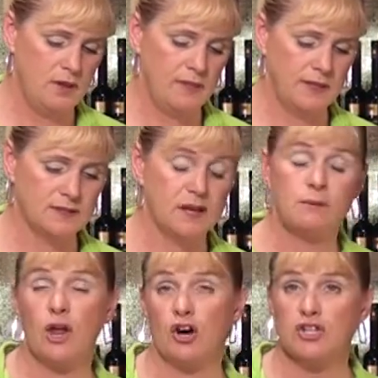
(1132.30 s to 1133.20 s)
That's going to
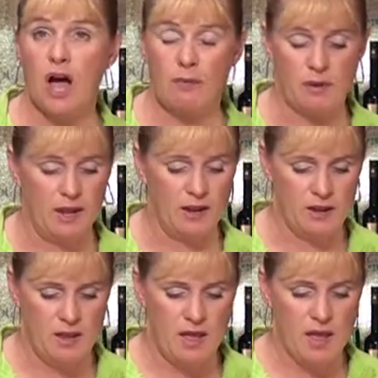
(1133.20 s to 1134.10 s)
be our topping.
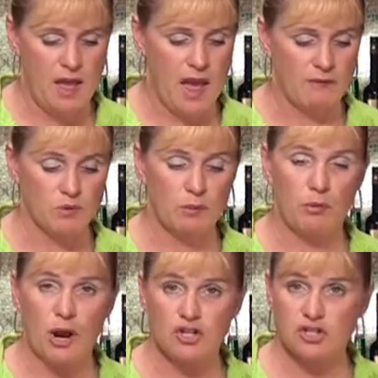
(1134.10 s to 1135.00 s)
After we
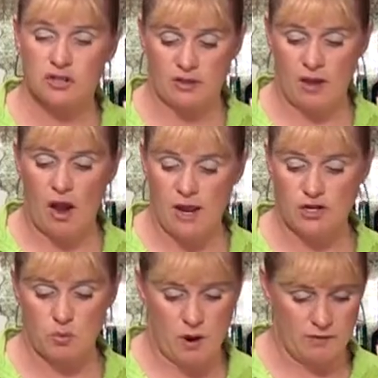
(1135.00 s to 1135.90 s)
brush
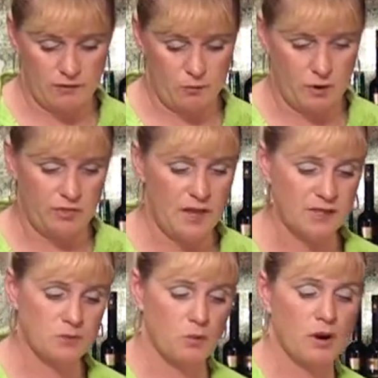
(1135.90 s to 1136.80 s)
each one of them with
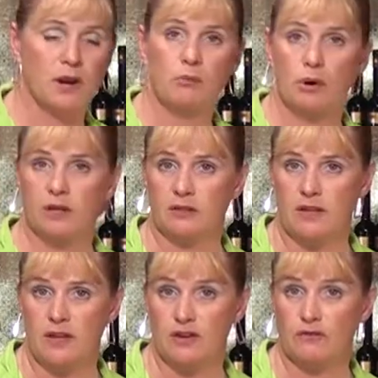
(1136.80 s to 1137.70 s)
this, we're going to put
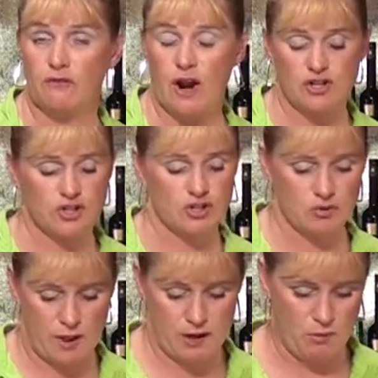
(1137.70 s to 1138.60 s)
the fresh
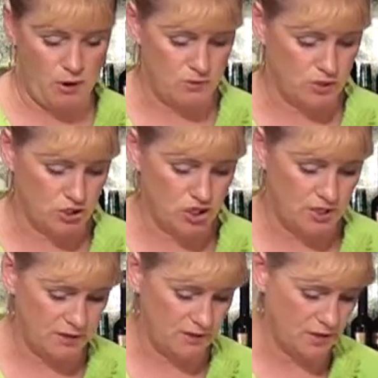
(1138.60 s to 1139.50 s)
shredded Parmesan
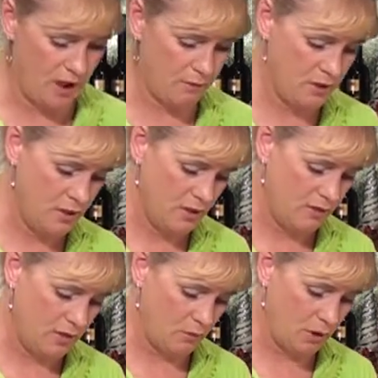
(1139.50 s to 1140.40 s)
cheese on top.
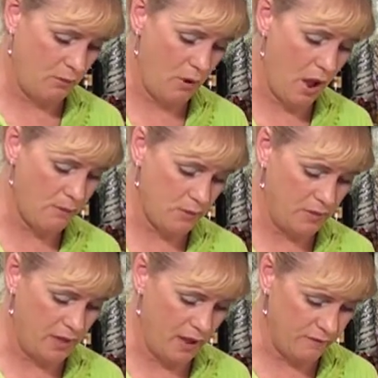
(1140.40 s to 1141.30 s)
Then we're going to pop them
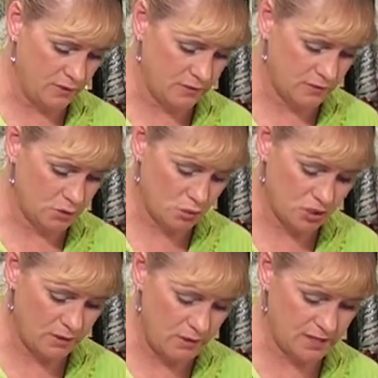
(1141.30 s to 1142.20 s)
in the oven. So we're
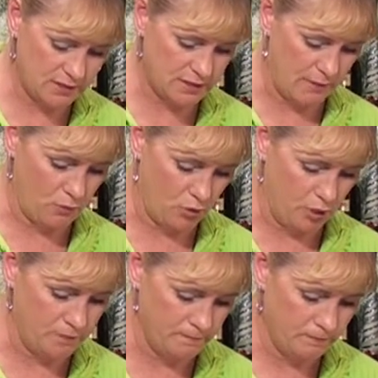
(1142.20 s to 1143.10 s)
just going to mix this real
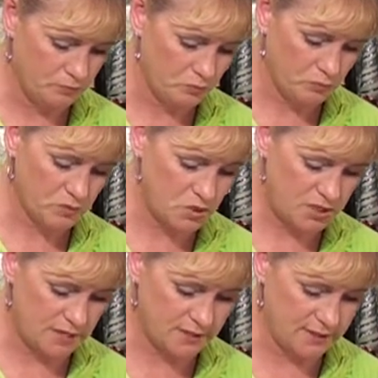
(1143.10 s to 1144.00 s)
good. Just
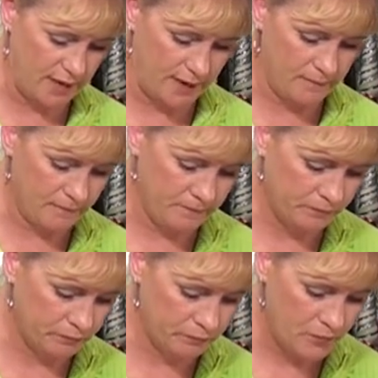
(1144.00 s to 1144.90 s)
takes a second.
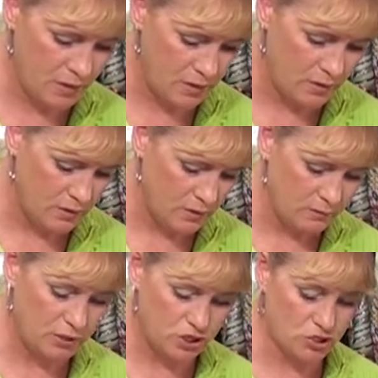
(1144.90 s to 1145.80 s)

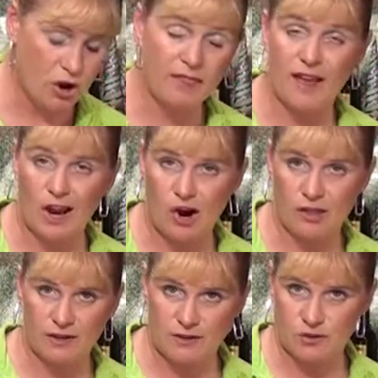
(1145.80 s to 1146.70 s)
Make sure all that
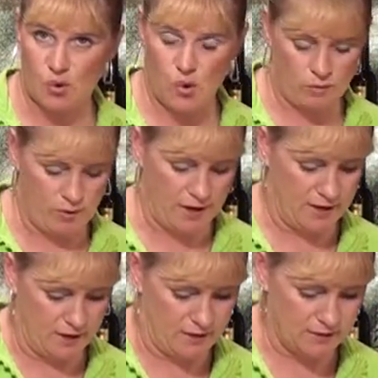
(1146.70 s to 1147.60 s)
garlic is
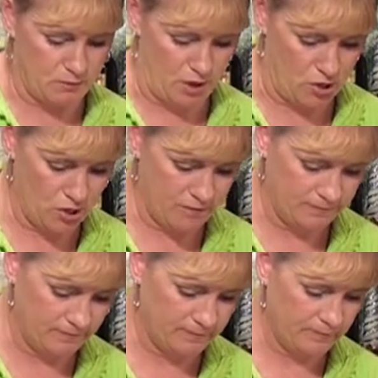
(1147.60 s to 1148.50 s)
incorporated in this butter.
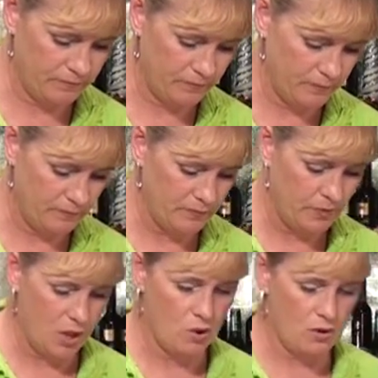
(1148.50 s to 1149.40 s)

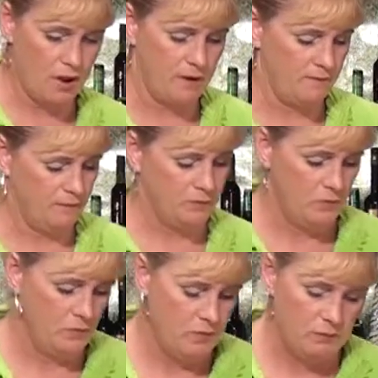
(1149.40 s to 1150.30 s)
Okay.
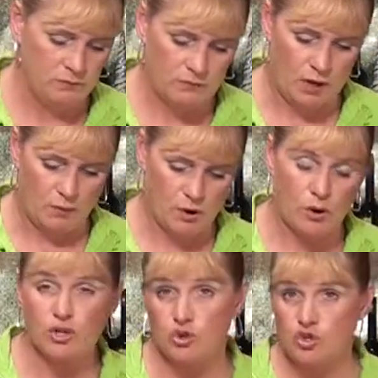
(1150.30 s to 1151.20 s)
Now we are
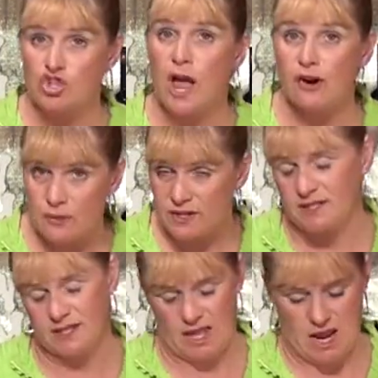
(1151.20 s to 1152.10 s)
going to
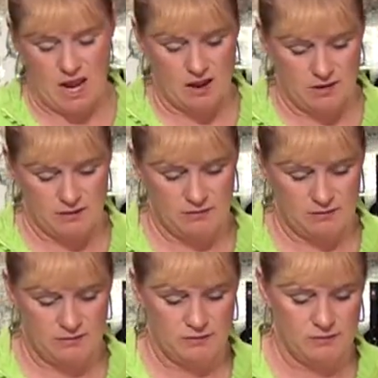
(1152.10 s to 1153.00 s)
generously
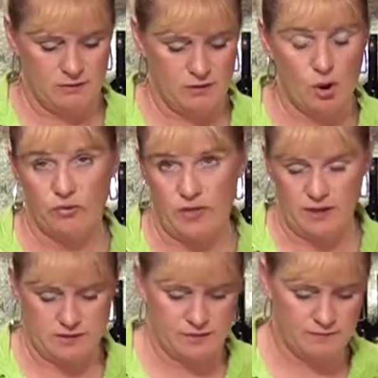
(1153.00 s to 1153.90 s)
coat
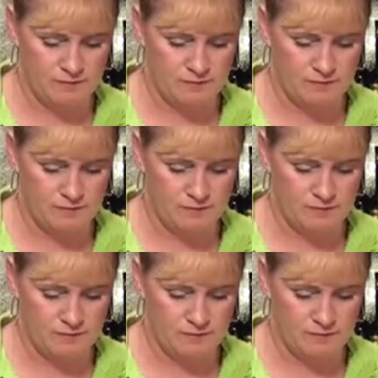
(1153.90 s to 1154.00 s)
these.